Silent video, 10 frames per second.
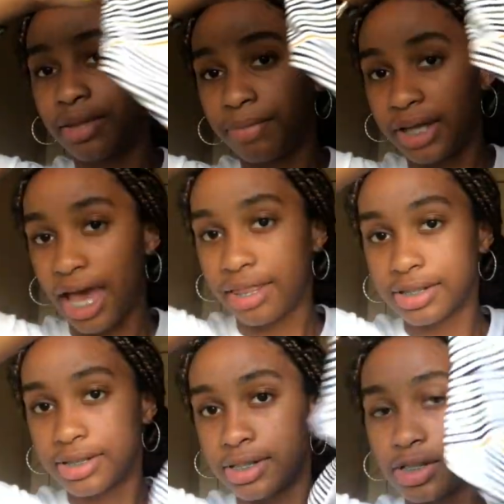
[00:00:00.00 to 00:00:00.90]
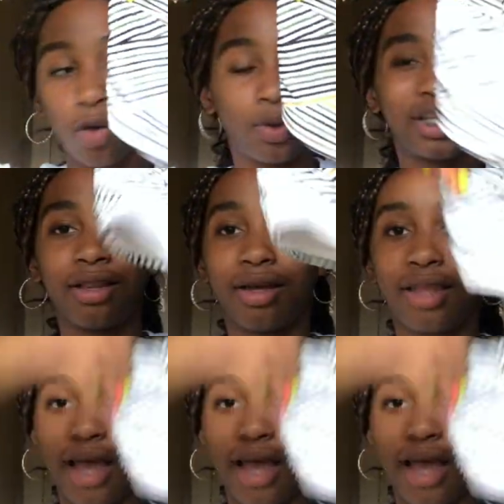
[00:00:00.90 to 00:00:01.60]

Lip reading: But yeah, this is what they look